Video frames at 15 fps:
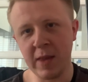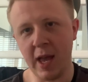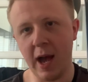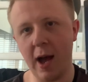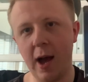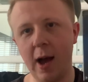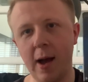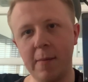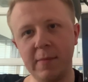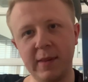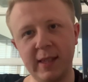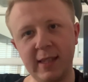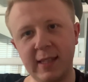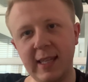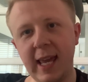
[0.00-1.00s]

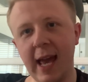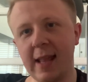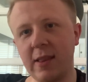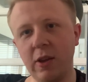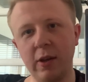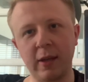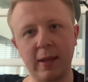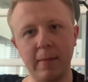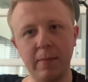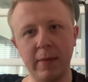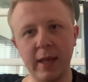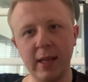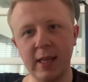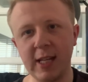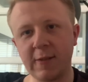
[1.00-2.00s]
Yeah, look,
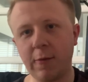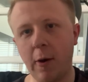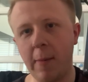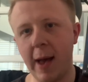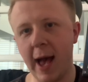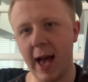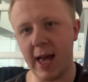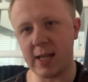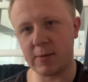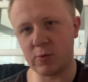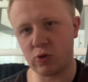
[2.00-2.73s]
this film has